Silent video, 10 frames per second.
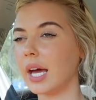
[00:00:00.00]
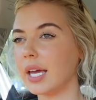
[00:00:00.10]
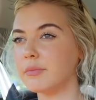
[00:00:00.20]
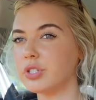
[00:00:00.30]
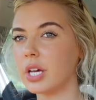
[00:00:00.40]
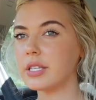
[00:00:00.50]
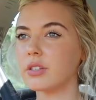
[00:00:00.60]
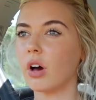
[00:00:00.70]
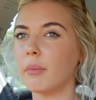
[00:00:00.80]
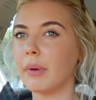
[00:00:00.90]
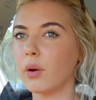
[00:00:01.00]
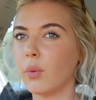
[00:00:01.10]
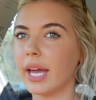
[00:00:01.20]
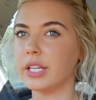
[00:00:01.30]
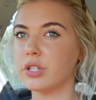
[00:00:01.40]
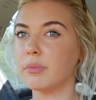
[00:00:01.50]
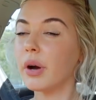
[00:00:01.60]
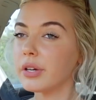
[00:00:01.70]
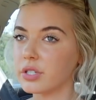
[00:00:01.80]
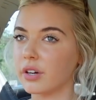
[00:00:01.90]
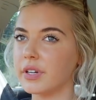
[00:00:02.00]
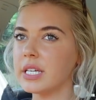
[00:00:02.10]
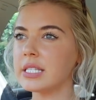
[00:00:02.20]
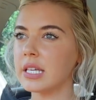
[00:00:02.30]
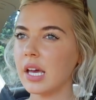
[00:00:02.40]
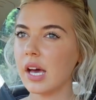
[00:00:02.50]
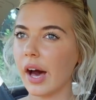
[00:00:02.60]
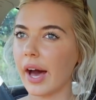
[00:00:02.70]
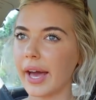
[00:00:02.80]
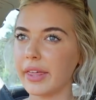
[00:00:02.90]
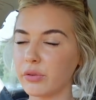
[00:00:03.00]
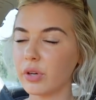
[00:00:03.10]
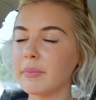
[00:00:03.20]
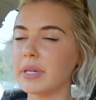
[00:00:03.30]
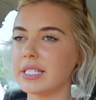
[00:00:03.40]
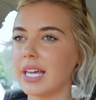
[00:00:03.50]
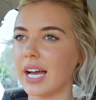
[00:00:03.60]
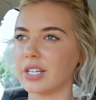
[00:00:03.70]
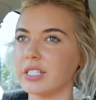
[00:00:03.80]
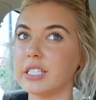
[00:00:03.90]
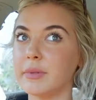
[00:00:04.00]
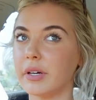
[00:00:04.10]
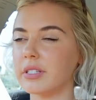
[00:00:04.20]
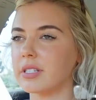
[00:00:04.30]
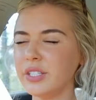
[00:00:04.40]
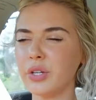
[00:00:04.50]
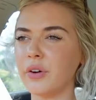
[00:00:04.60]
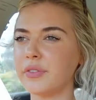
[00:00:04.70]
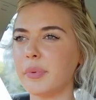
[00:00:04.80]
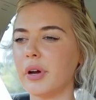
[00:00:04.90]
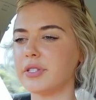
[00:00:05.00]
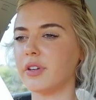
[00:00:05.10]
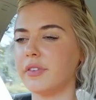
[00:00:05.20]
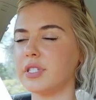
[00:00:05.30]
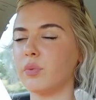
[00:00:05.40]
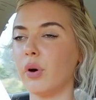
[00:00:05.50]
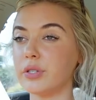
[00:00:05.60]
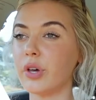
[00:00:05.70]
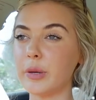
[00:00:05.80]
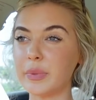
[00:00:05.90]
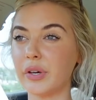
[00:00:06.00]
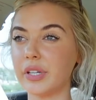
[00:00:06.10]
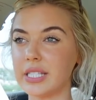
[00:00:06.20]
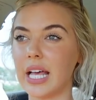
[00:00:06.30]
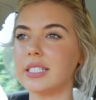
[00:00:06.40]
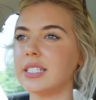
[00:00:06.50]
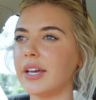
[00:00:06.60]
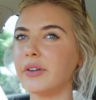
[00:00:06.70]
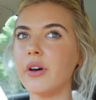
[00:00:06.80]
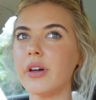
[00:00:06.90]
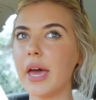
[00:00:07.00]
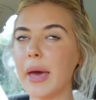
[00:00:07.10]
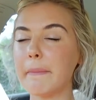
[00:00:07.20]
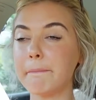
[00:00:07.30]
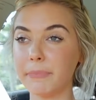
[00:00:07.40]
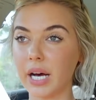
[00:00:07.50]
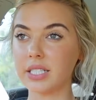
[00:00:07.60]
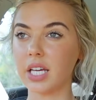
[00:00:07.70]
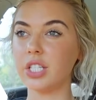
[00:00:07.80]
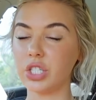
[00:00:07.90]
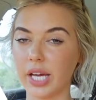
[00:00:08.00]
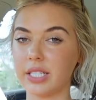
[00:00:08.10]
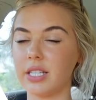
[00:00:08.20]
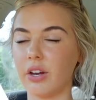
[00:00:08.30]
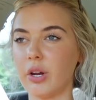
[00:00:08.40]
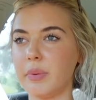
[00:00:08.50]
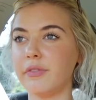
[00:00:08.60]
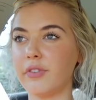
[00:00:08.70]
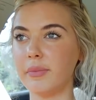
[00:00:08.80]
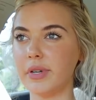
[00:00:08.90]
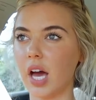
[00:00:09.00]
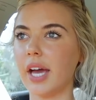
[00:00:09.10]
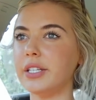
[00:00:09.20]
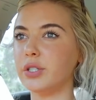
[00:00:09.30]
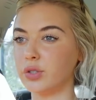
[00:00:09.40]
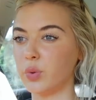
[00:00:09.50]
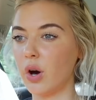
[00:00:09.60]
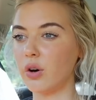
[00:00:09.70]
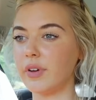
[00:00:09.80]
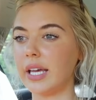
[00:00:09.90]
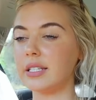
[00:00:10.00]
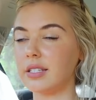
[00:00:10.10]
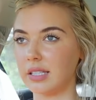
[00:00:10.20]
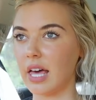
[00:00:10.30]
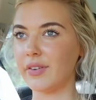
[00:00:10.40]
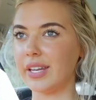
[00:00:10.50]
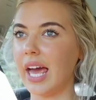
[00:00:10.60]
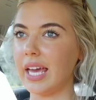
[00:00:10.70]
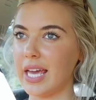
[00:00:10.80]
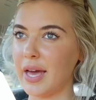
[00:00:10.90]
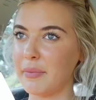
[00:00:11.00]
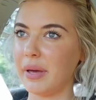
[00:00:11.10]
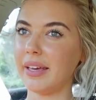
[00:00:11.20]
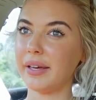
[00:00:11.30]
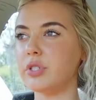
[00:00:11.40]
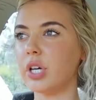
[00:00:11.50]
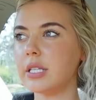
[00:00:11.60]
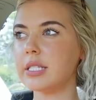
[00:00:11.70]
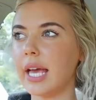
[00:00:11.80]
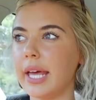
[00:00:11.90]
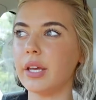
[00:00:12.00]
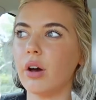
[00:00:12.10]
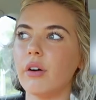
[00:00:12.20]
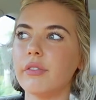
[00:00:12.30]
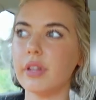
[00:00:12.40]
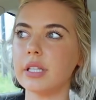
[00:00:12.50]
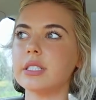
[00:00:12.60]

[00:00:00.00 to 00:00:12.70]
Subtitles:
I am just on my way to the post office. I thought I missed it, actually, to be honest. Didn't know if the post office was open on a Saturday or not, but I checked and they're open from 9 till 12 and it's 11 a.m. So I'm just heading off